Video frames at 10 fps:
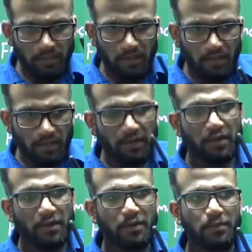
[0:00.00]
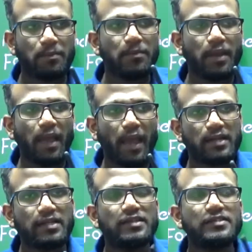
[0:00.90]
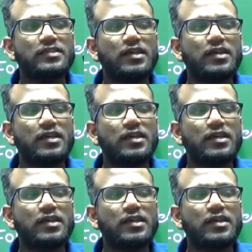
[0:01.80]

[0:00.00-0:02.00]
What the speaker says: at least